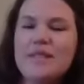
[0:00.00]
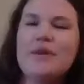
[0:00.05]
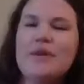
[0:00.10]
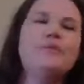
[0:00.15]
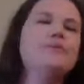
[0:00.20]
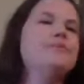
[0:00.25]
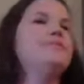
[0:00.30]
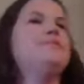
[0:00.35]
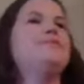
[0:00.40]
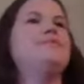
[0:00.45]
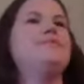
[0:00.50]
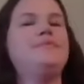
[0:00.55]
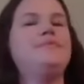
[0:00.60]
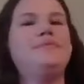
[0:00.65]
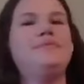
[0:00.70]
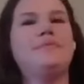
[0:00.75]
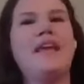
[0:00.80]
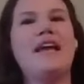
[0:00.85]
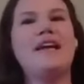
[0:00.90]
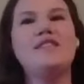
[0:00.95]
So
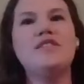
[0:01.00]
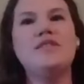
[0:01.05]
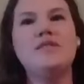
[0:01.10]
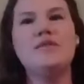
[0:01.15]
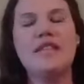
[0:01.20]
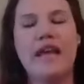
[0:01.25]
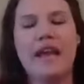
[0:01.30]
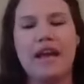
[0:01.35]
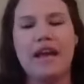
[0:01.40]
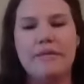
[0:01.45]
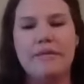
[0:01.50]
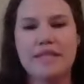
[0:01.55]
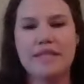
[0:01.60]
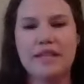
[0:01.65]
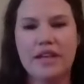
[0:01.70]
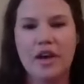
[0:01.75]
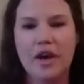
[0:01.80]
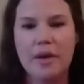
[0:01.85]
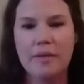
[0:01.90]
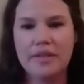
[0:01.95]
as you said, I was
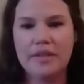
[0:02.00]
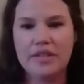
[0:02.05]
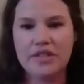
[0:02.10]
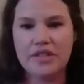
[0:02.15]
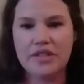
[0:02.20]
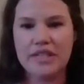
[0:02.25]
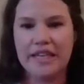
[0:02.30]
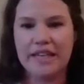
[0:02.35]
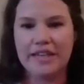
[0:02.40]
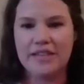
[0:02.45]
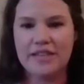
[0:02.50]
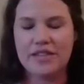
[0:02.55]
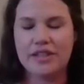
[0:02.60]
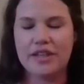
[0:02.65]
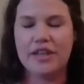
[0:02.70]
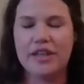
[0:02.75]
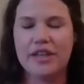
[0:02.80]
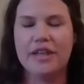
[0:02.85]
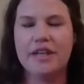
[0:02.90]
a competition dancer.